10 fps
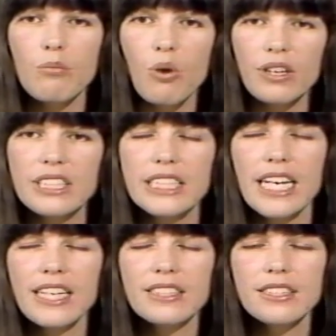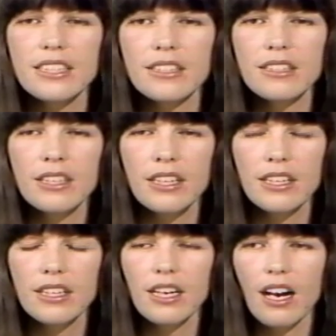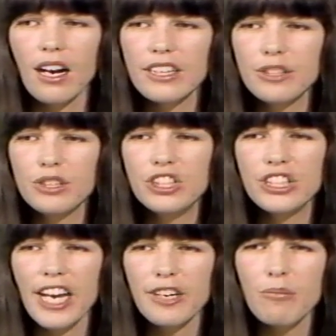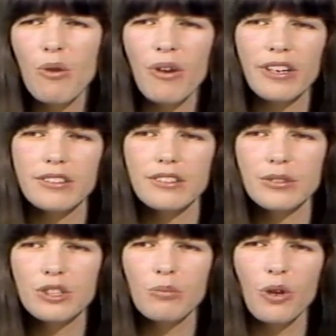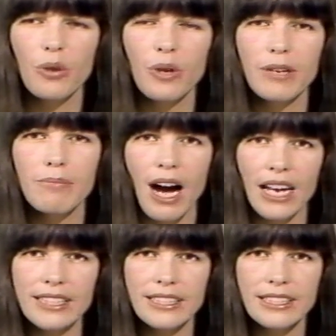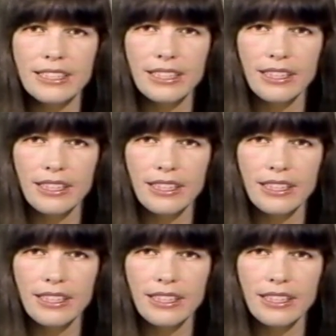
more intense and uh, he would shake more and he was more quick minded,